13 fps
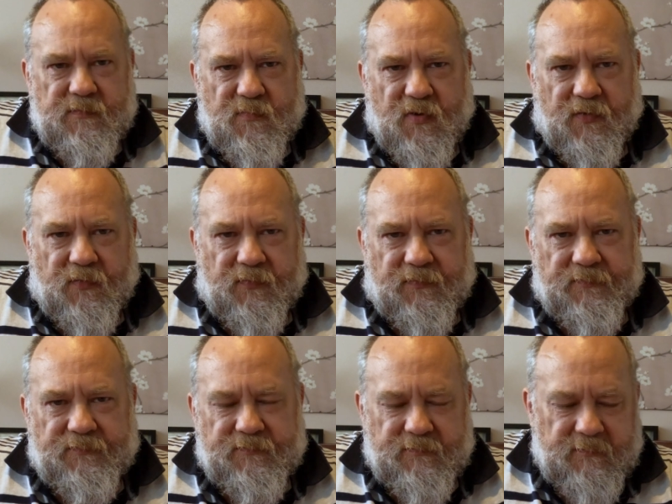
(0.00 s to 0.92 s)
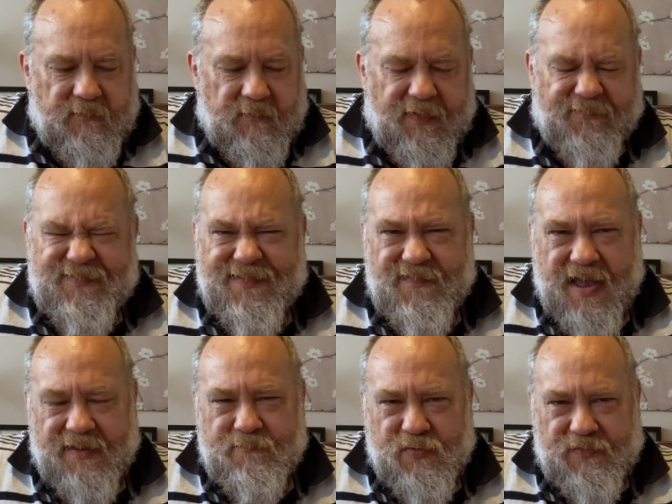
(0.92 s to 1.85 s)
Tomatoes. I've never
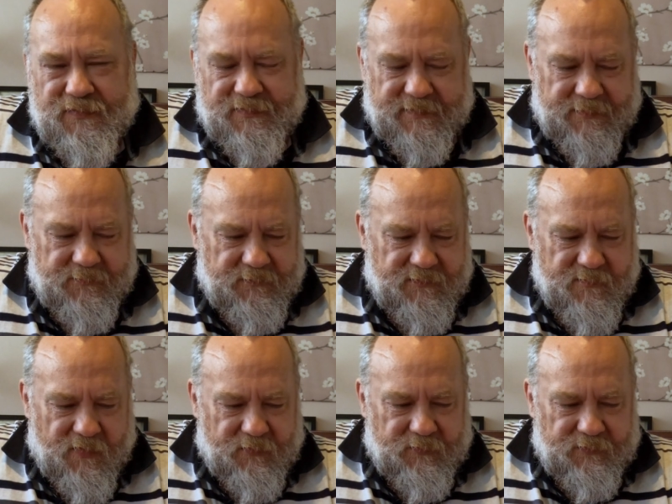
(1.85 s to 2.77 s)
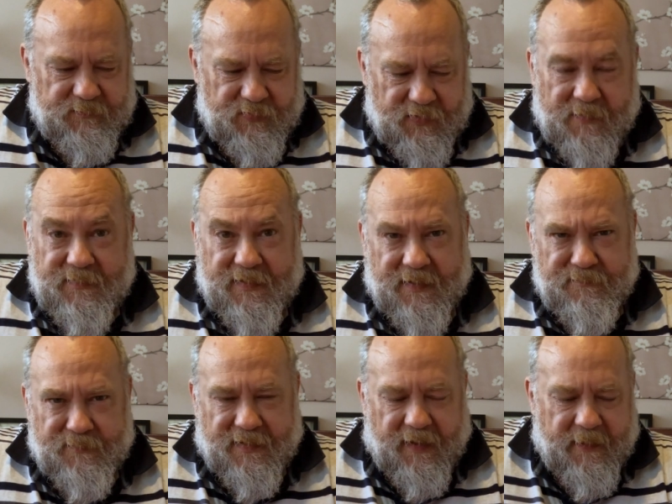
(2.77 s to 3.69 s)
had much success with tomatoes, but I'm
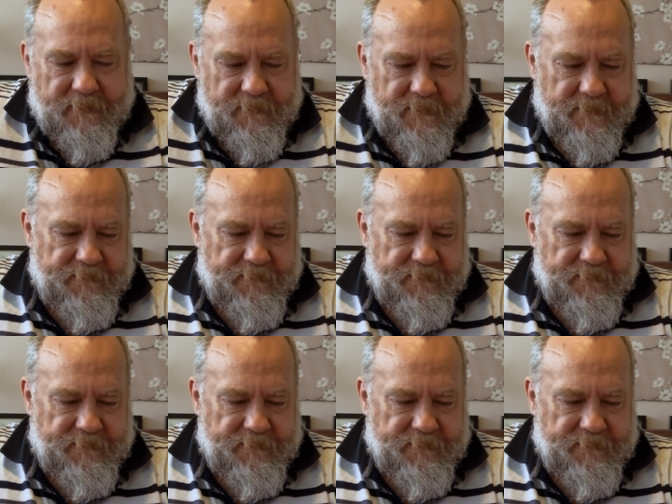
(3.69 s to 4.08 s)
getting better.